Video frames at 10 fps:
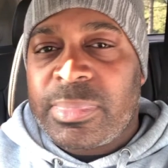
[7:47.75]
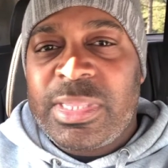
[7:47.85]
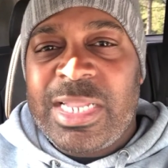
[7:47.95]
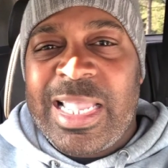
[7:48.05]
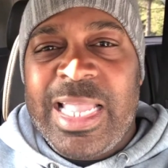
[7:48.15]

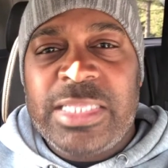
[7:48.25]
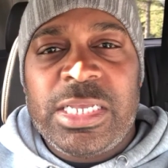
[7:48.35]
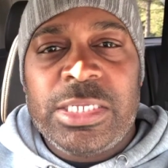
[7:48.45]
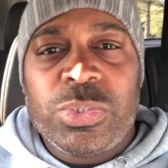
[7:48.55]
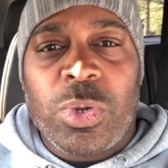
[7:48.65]

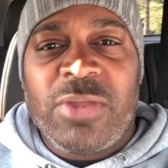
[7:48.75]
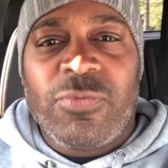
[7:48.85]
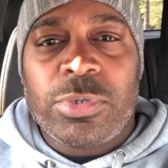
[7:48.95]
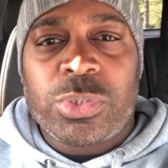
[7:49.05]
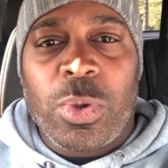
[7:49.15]

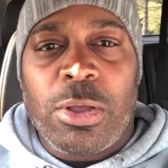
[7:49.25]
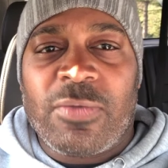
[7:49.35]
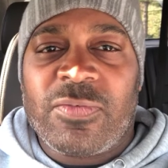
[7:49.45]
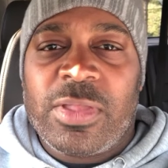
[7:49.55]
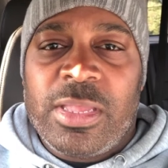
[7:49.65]
18-24-12.
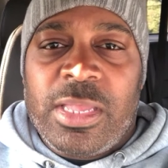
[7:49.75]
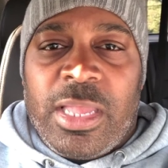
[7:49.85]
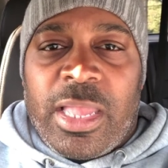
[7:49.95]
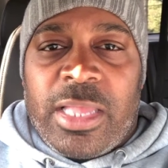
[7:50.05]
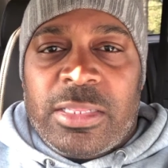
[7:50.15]

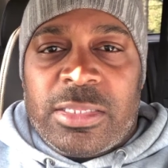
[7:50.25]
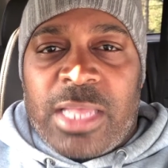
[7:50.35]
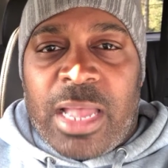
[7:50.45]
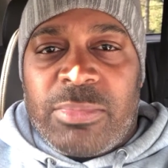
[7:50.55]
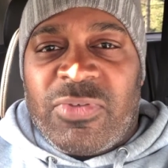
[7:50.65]

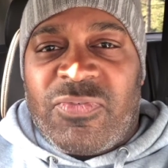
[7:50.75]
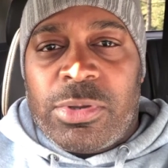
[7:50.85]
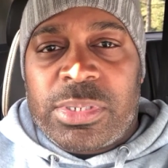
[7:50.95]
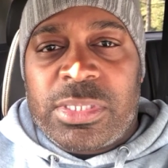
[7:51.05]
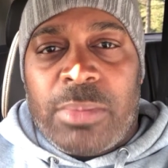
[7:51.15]
The
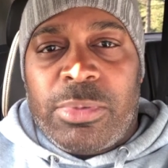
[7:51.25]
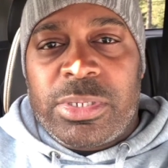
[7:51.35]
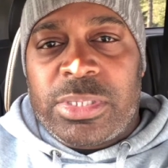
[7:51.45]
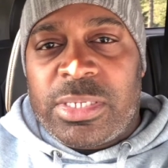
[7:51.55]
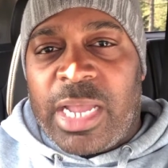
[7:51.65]
first number is
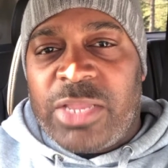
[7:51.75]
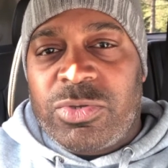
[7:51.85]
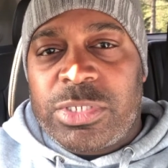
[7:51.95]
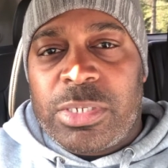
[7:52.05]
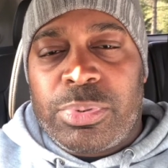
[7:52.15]
the
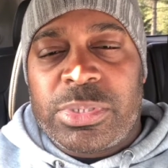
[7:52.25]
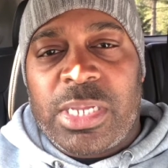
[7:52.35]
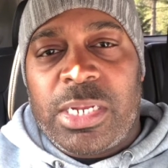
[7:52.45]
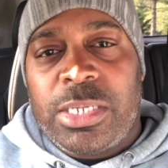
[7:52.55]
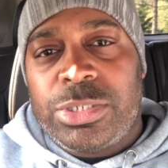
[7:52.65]
nitrogen
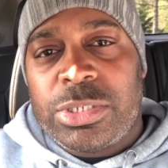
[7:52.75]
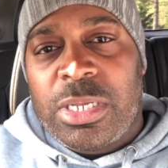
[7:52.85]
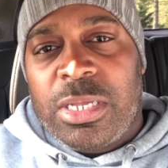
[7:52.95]
percentage.